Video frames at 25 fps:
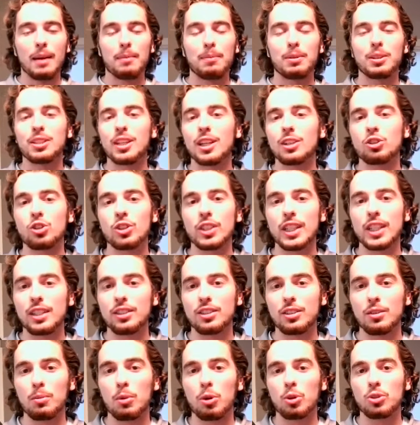Potentially
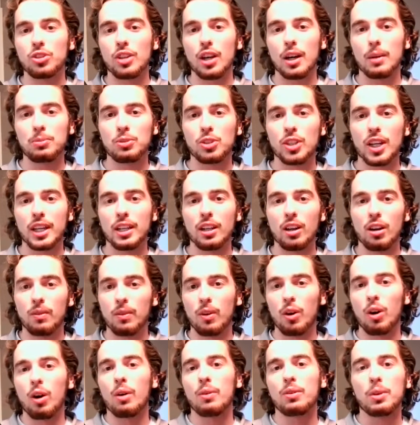has the most upside of
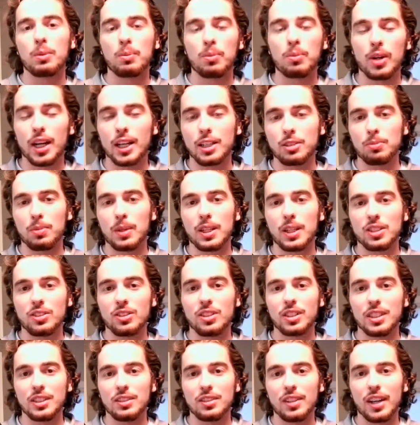all the prospects
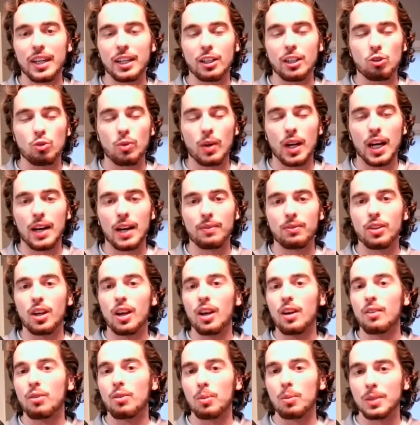in the entire draft
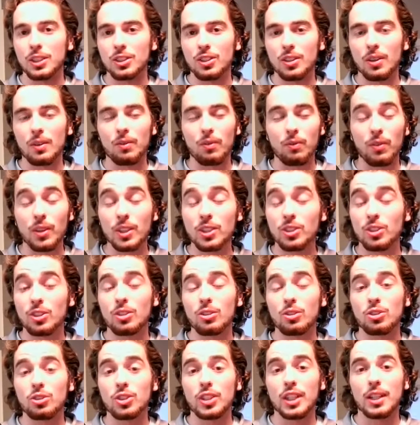from a
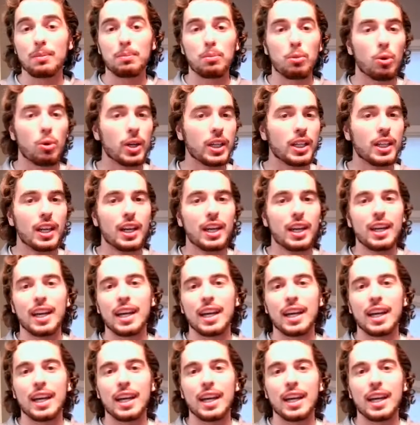physical standpoint.